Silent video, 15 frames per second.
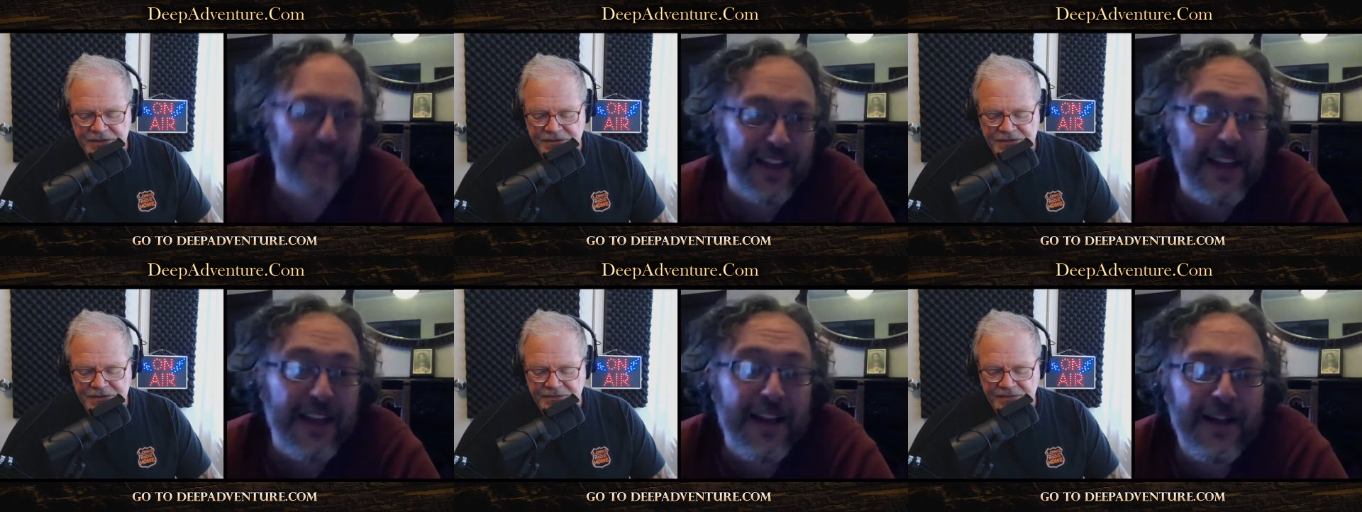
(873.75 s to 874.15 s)

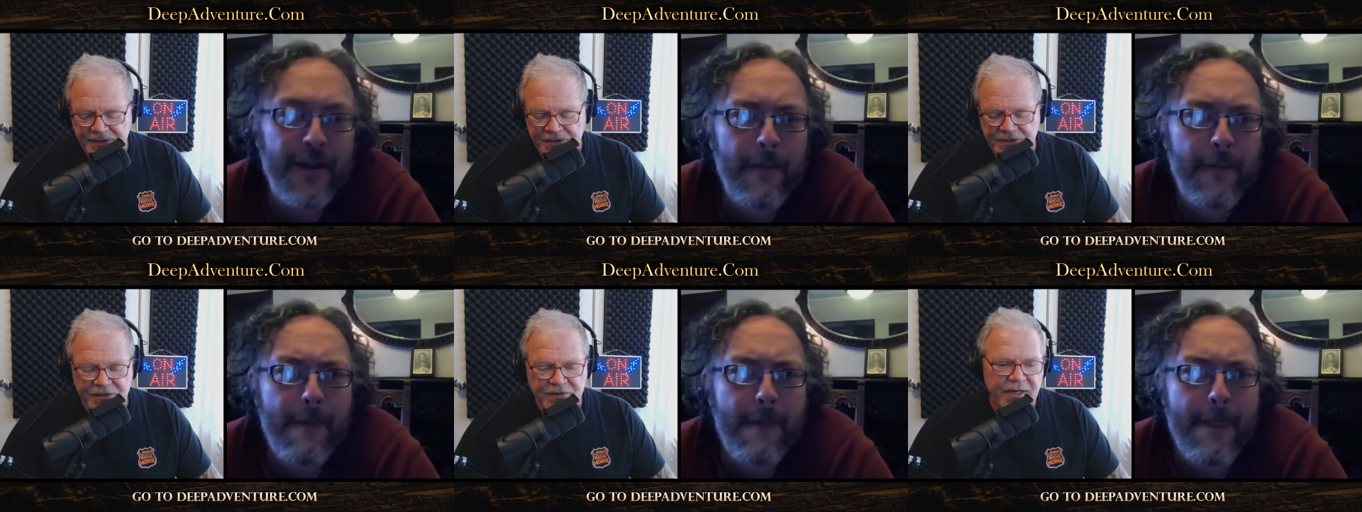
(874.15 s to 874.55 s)
Speaker 1: to us about
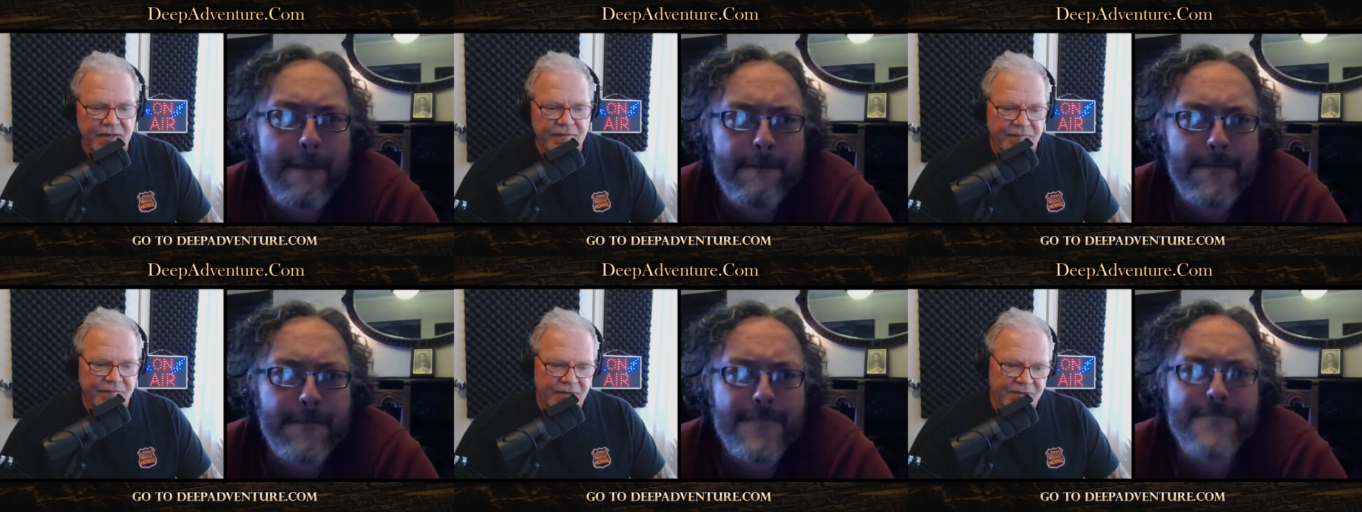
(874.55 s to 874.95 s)
your
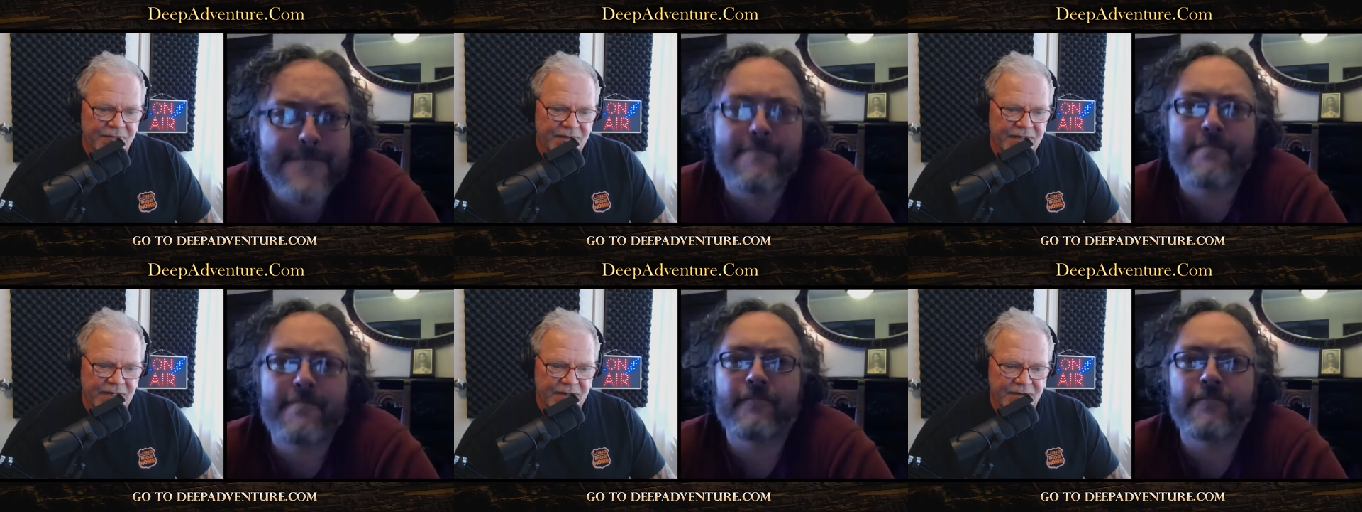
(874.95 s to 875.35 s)
grandfather
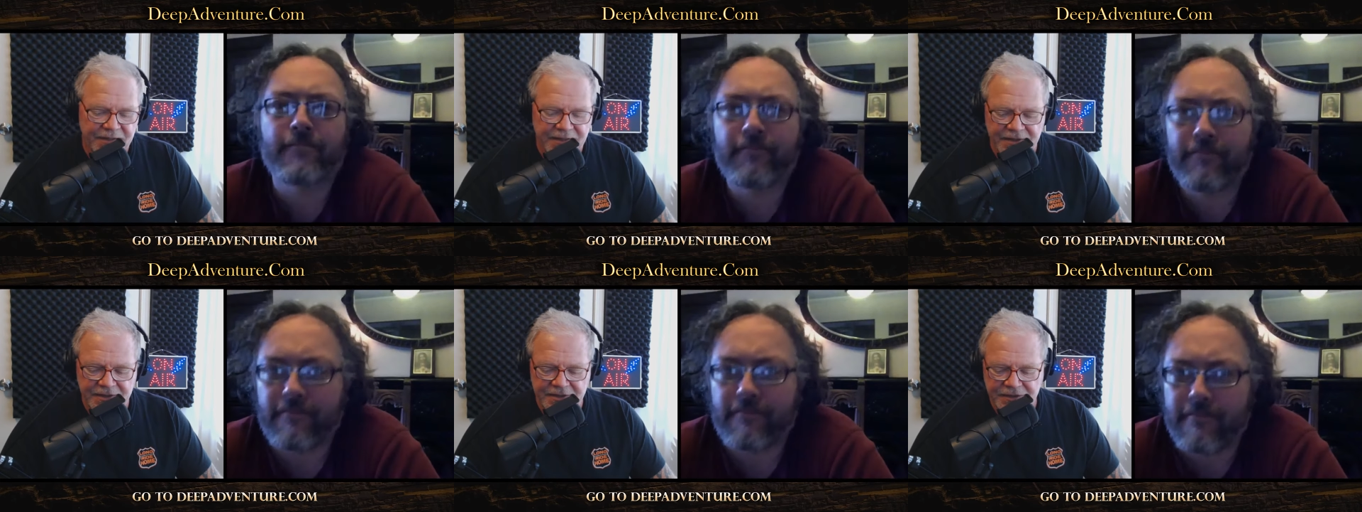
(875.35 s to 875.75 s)
and how
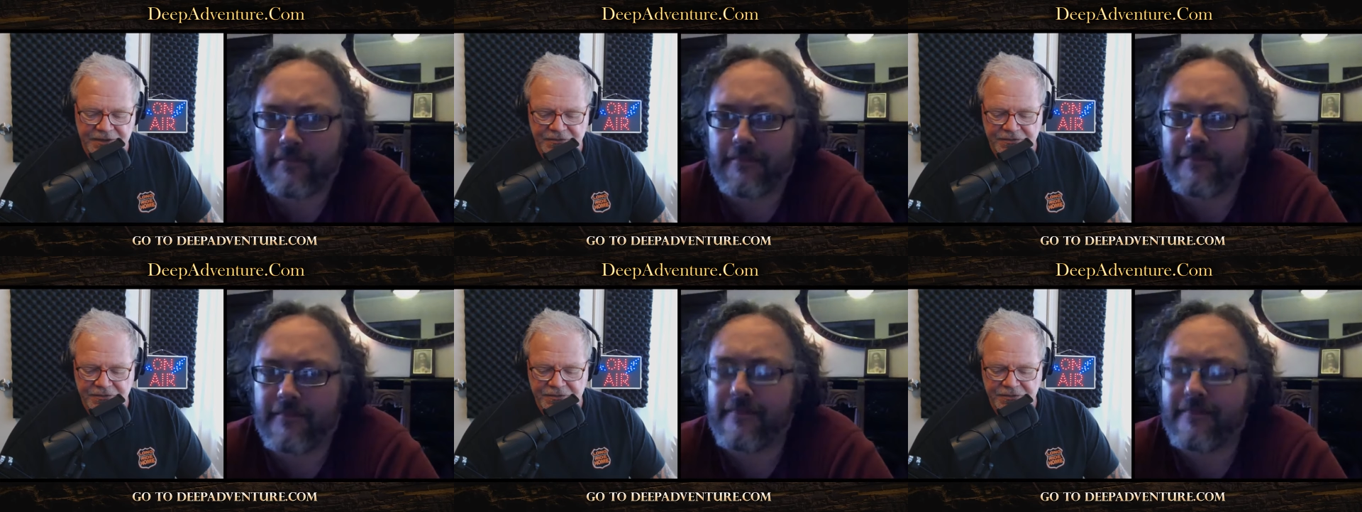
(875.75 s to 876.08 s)
he you